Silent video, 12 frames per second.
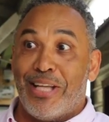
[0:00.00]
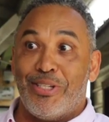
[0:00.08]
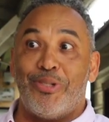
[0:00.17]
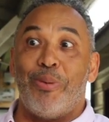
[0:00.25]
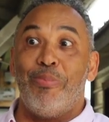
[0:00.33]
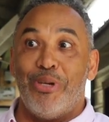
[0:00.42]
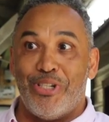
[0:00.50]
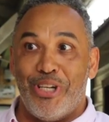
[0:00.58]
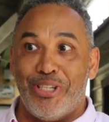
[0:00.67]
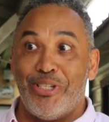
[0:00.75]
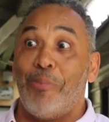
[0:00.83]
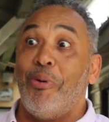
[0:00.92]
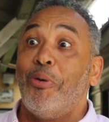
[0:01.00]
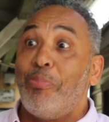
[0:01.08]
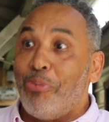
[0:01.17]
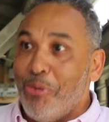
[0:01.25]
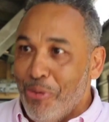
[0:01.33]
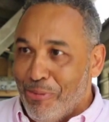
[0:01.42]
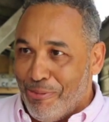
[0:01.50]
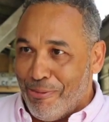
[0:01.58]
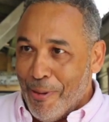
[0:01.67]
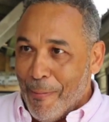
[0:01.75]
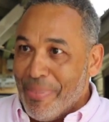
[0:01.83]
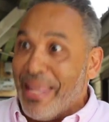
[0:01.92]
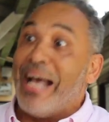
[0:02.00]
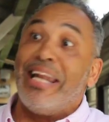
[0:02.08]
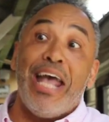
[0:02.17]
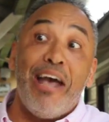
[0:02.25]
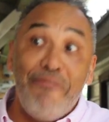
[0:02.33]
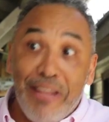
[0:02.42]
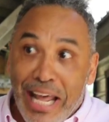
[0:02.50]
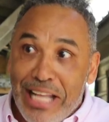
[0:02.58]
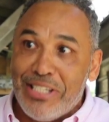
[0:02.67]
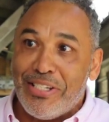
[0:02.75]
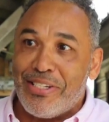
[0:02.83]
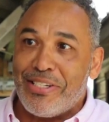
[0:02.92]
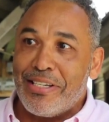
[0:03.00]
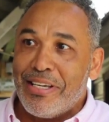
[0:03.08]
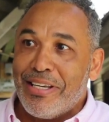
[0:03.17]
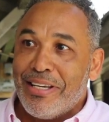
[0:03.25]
and submissions about proof and evidence,